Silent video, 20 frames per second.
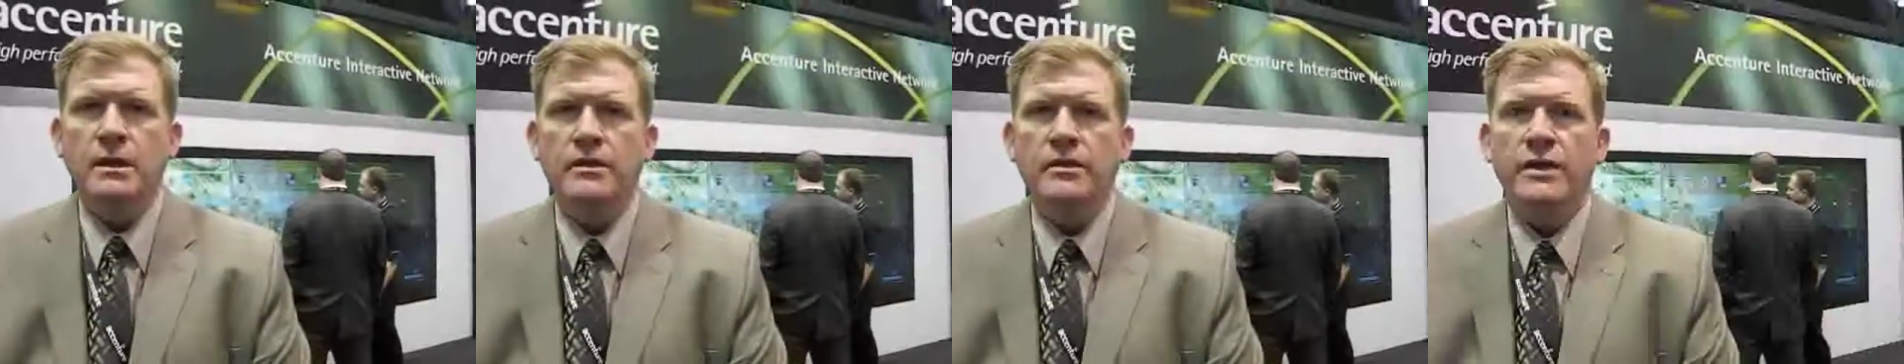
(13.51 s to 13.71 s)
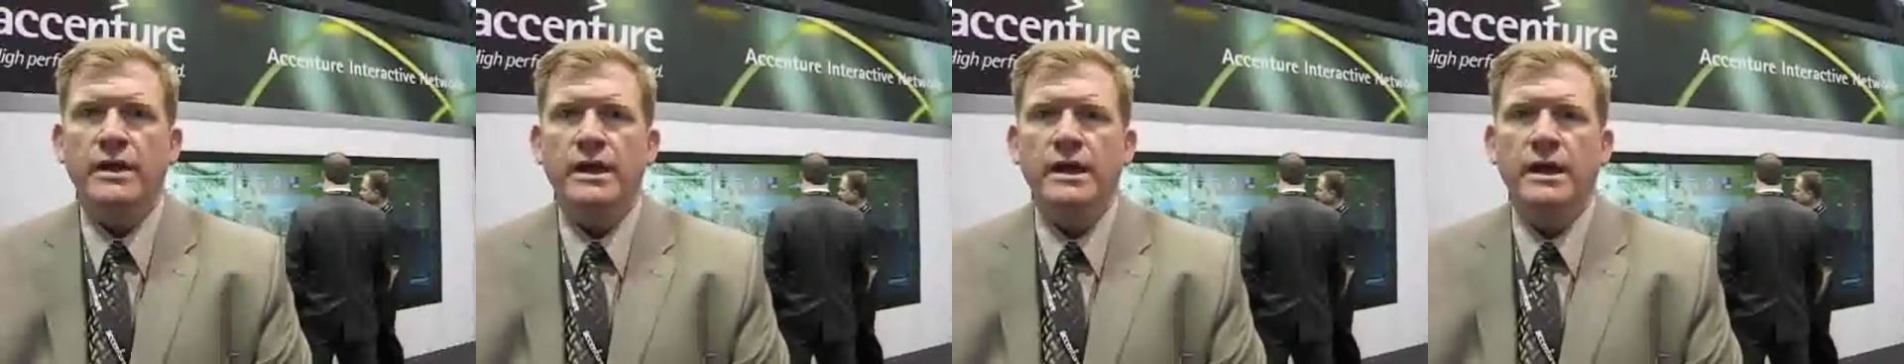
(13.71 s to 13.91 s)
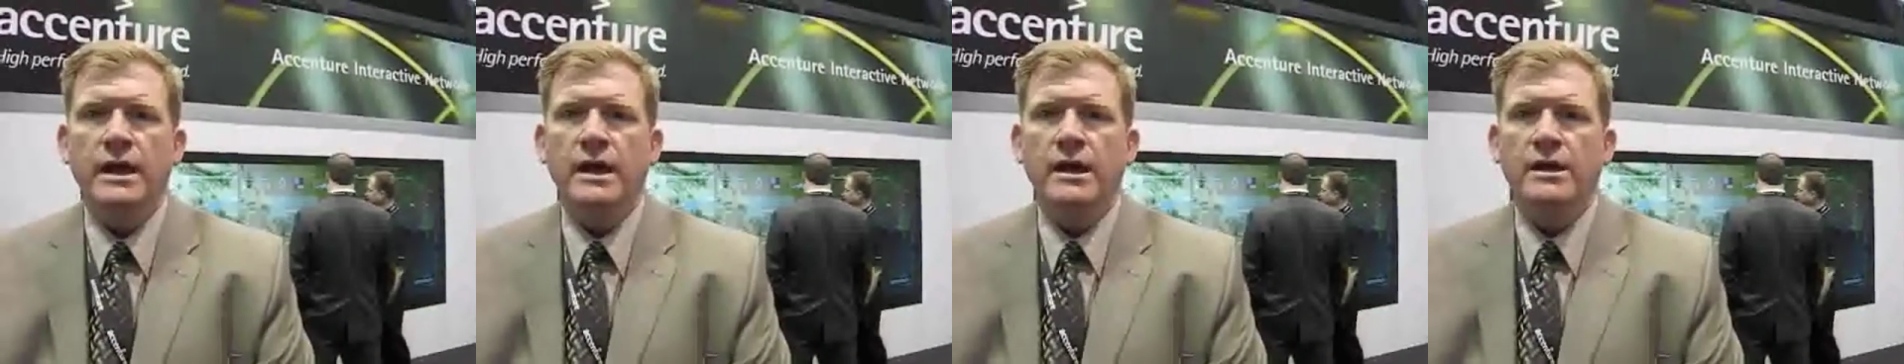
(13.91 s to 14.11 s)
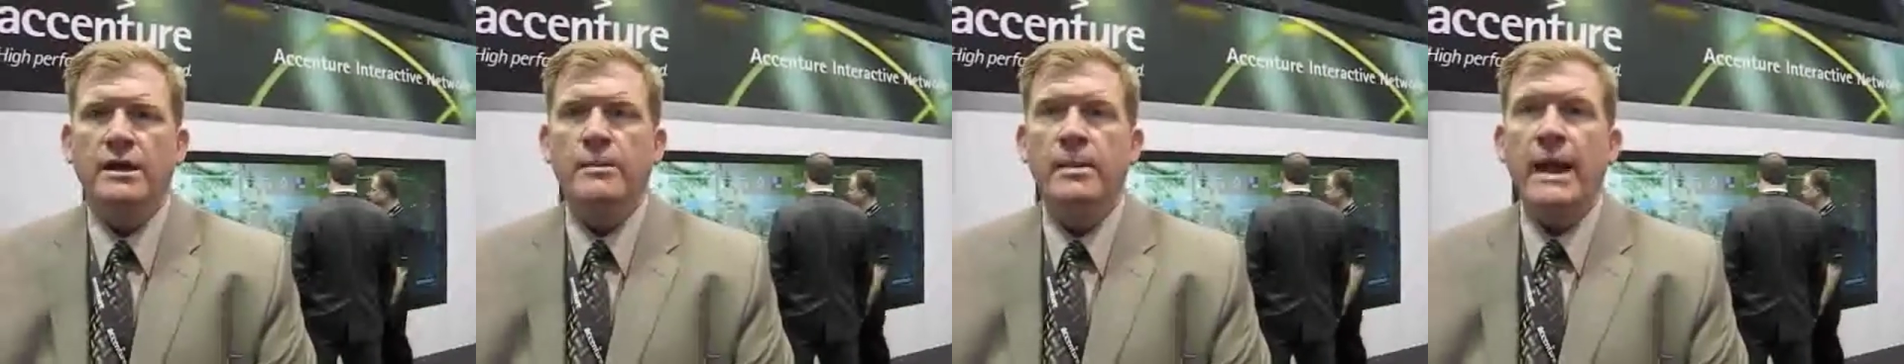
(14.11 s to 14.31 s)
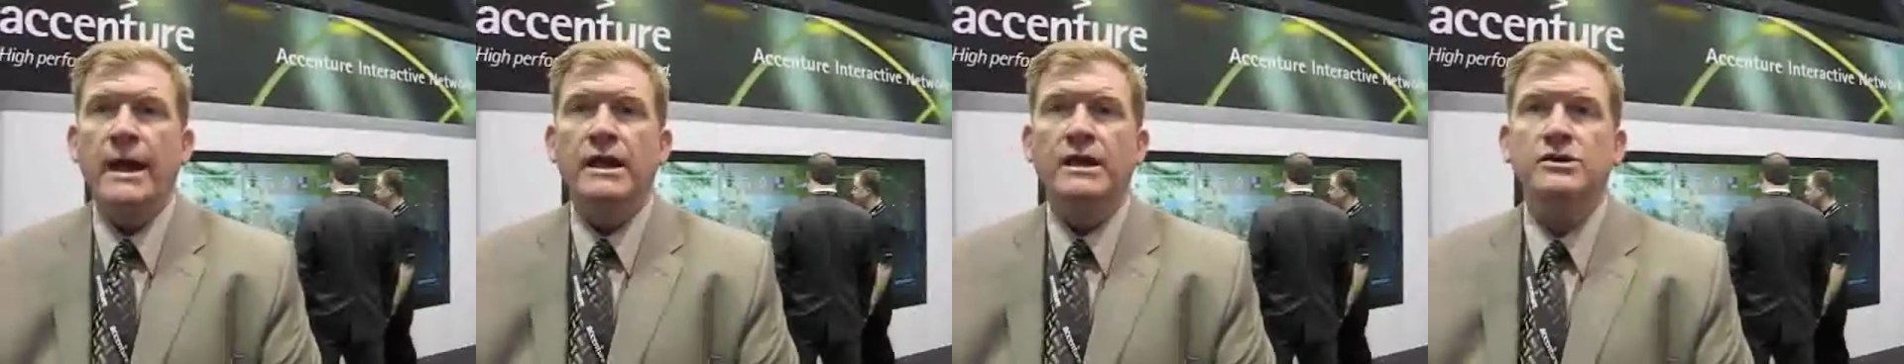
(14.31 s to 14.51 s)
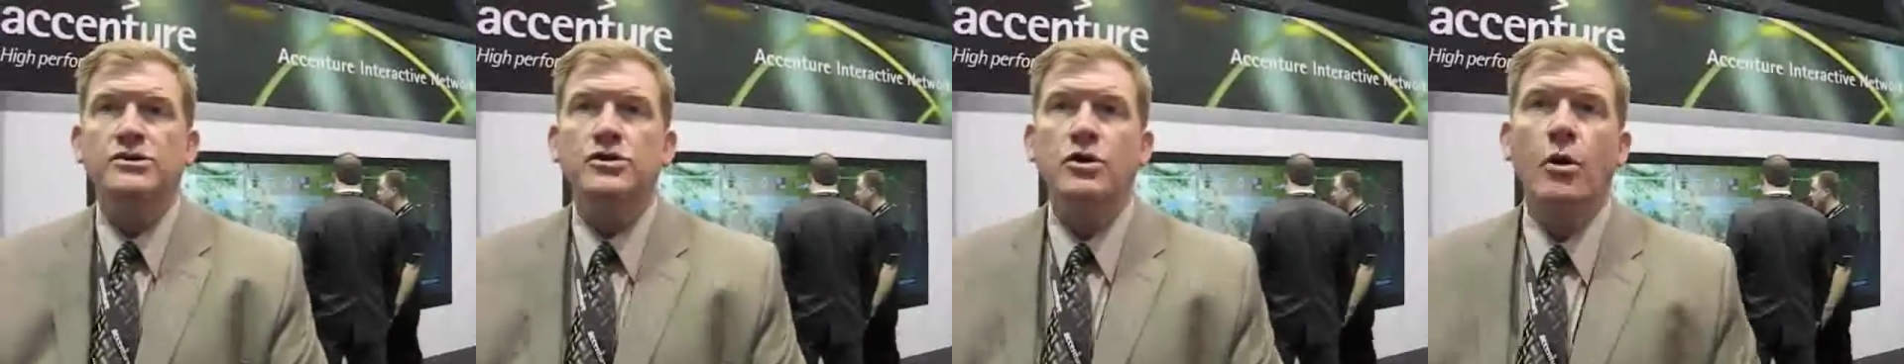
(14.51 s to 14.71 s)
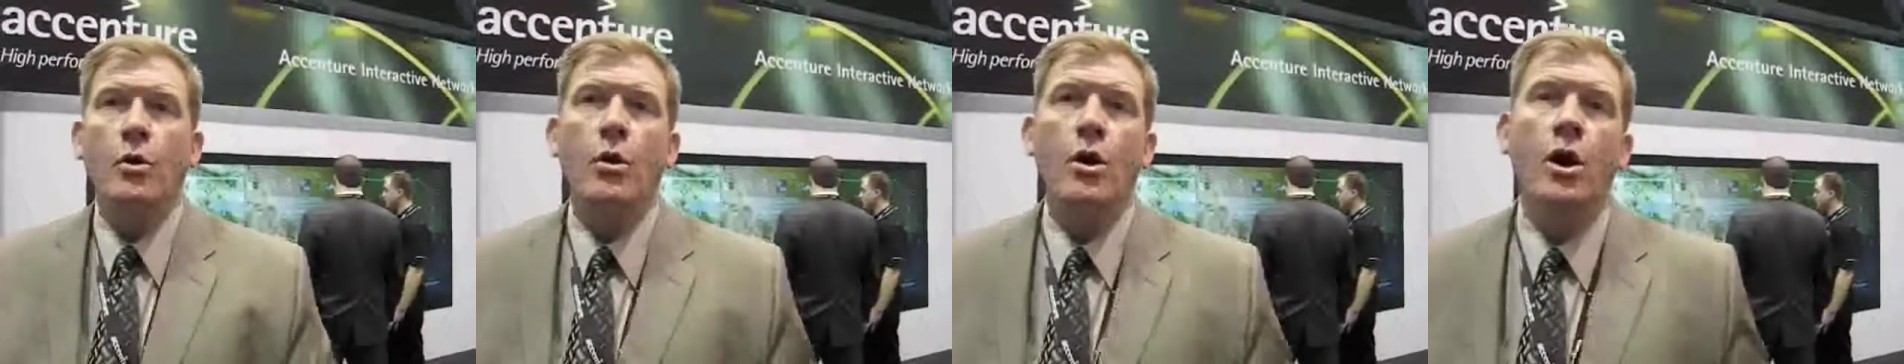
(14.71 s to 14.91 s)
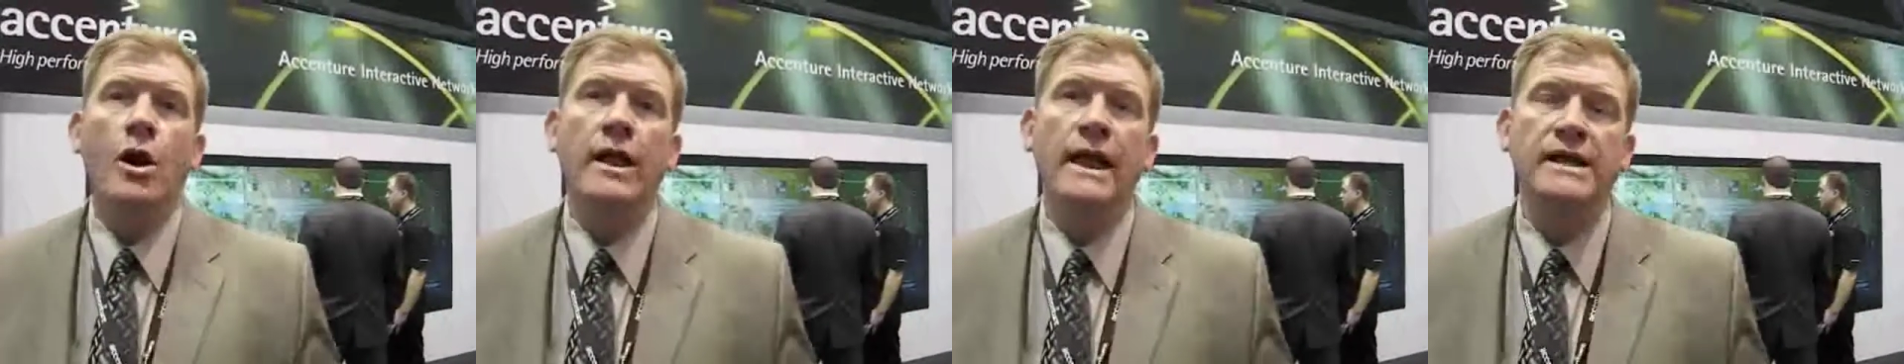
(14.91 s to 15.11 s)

The Command and Control Wall